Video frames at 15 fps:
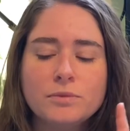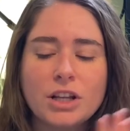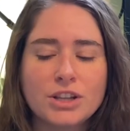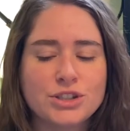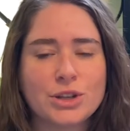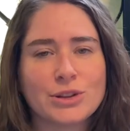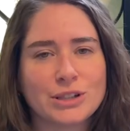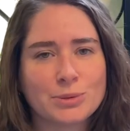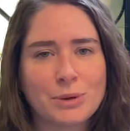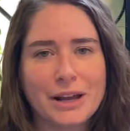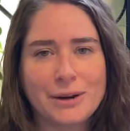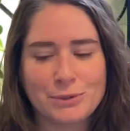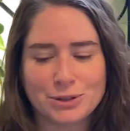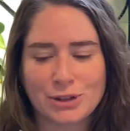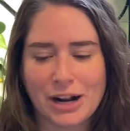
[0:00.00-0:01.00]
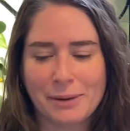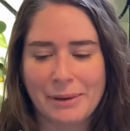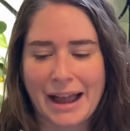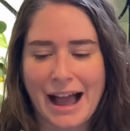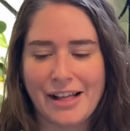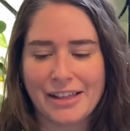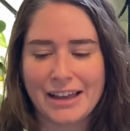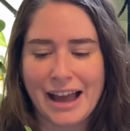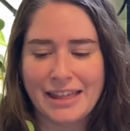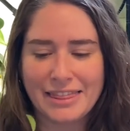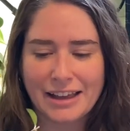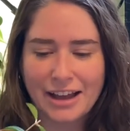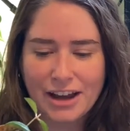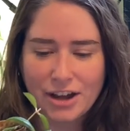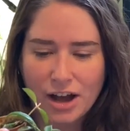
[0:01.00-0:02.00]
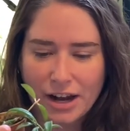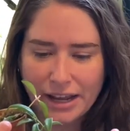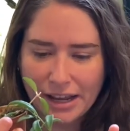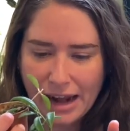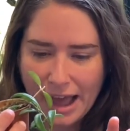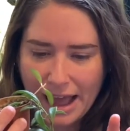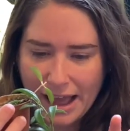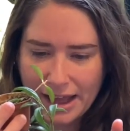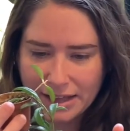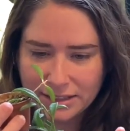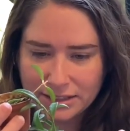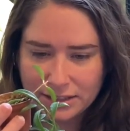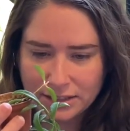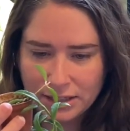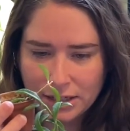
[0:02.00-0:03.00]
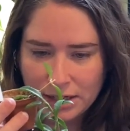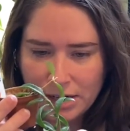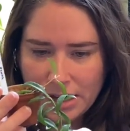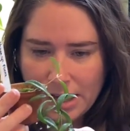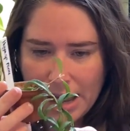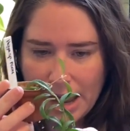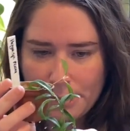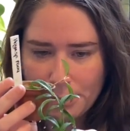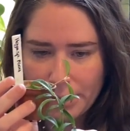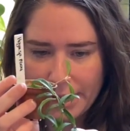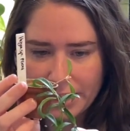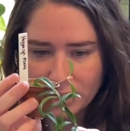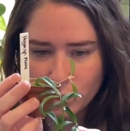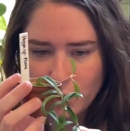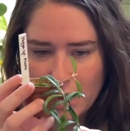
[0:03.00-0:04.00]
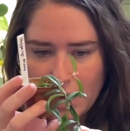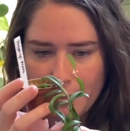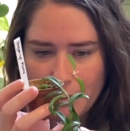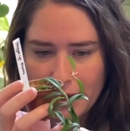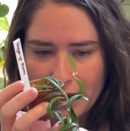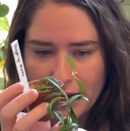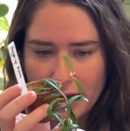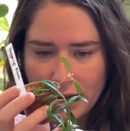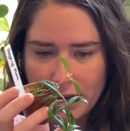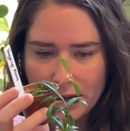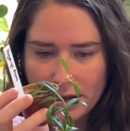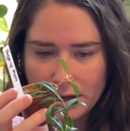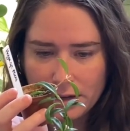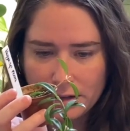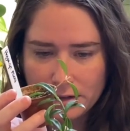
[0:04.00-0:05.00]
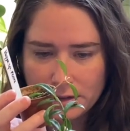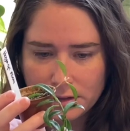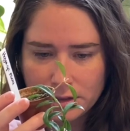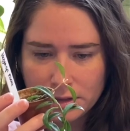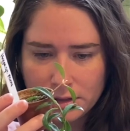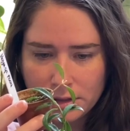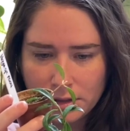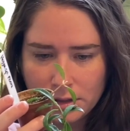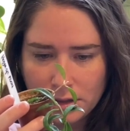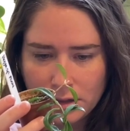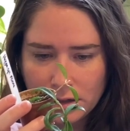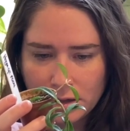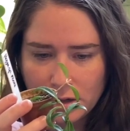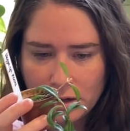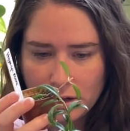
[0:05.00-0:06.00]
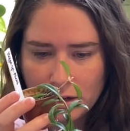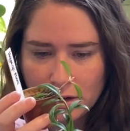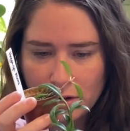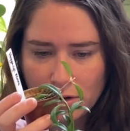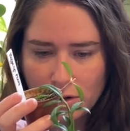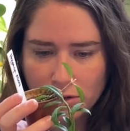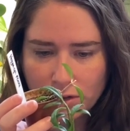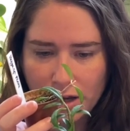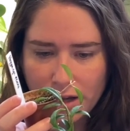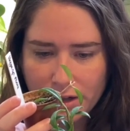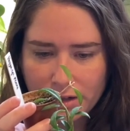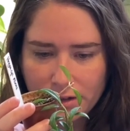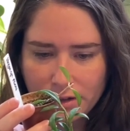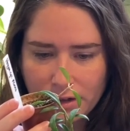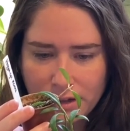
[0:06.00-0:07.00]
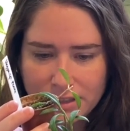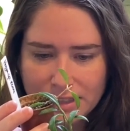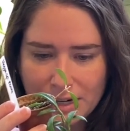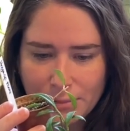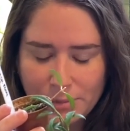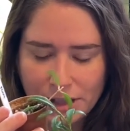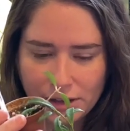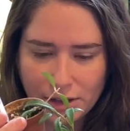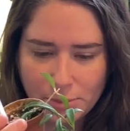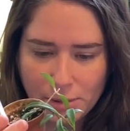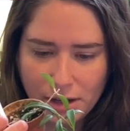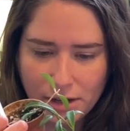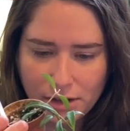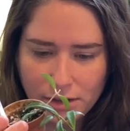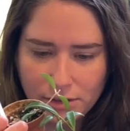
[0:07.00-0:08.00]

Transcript: So this one was right up my alley. I think I got it at a plant swap and hold on. Is that a mealybug?